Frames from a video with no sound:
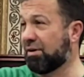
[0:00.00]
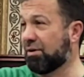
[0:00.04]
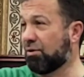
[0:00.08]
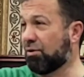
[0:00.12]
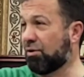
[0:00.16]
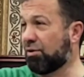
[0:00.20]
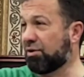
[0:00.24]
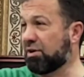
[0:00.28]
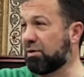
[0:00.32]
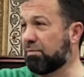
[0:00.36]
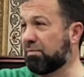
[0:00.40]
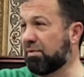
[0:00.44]

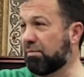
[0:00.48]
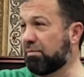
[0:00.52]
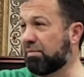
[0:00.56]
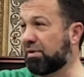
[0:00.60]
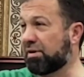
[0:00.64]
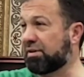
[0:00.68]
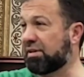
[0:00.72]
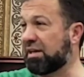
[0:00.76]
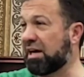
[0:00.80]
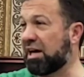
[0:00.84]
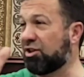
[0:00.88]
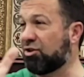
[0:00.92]
or you
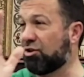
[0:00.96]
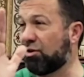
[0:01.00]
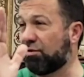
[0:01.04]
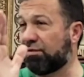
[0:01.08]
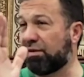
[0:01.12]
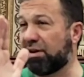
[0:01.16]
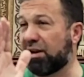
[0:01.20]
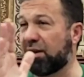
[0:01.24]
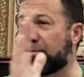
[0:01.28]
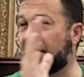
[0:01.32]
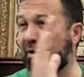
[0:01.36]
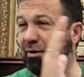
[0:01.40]
remembered a
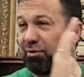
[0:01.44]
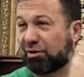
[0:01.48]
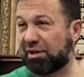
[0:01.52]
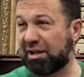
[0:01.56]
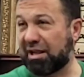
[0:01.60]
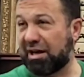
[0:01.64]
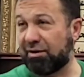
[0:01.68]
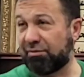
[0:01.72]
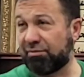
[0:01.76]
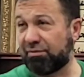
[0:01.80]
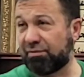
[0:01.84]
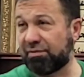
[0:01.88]
novel about
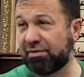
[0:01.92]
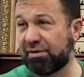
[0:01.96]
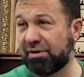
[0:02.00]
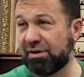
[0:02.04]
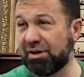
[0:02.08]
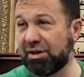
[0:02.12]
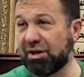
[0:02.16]
love,